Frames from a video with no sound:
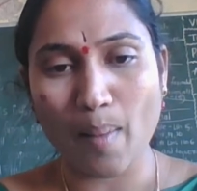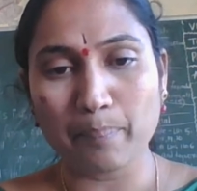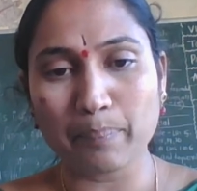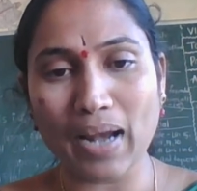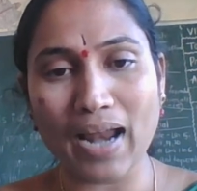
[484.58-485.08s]

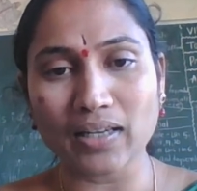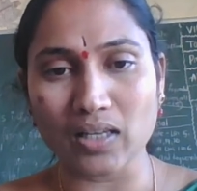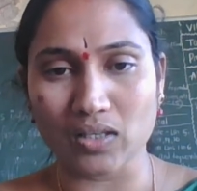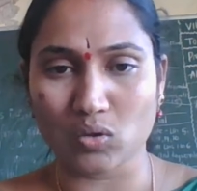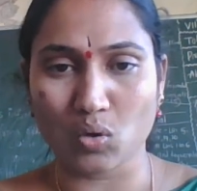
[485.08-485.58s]
Plant
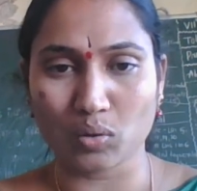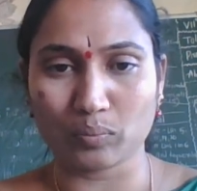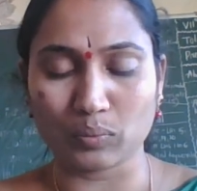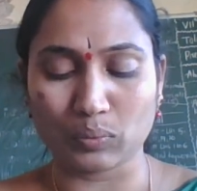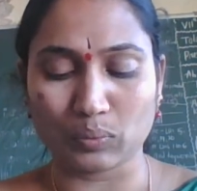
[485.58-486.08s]
does not
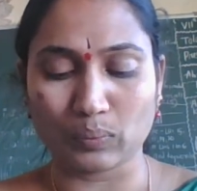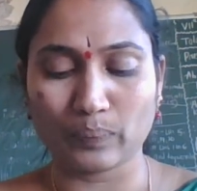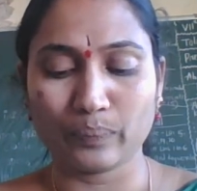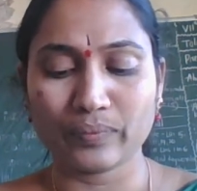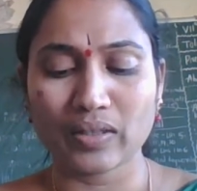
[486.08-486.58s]
move.
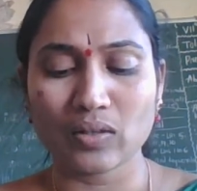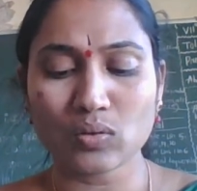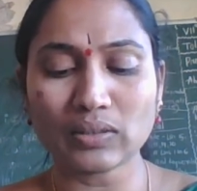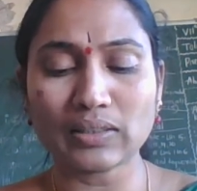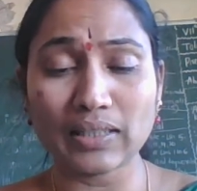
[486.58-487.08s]
So
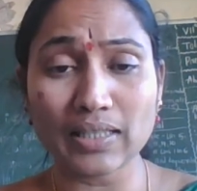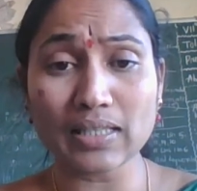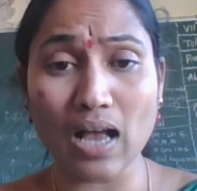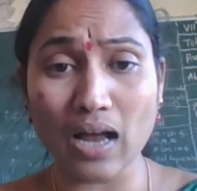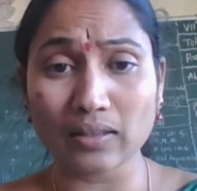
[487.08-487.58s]
these
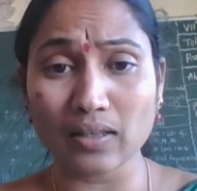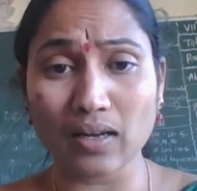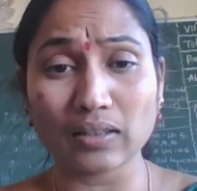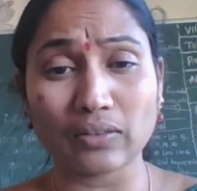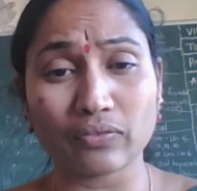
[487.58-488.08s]
are
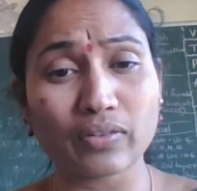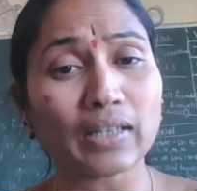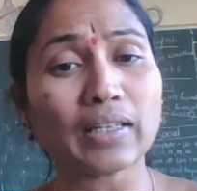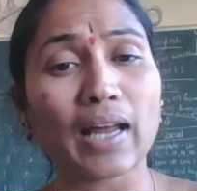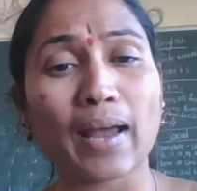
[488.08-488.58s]
the
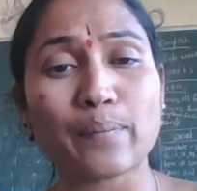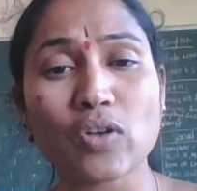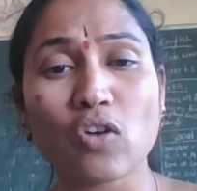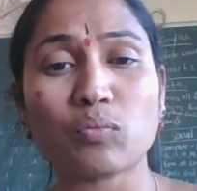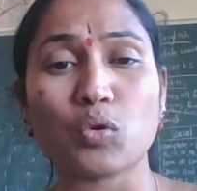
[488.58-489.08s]
different types
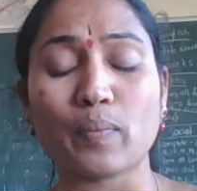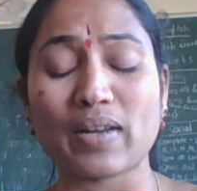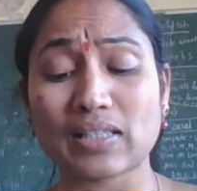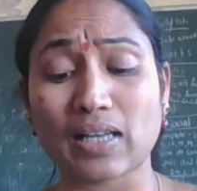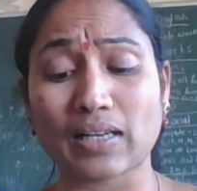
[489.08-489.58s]
of
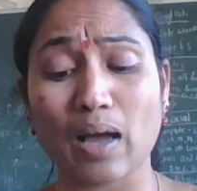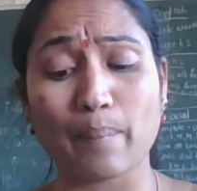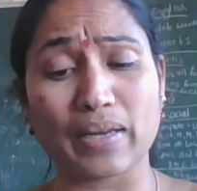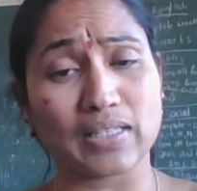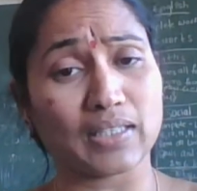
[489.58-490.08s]
movements that are
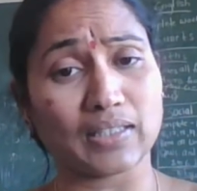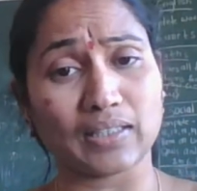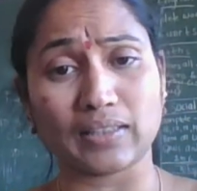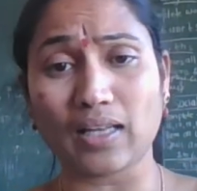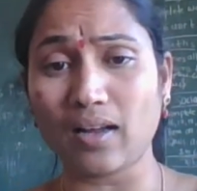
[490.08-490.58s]
present
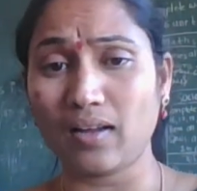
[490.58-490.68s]
in the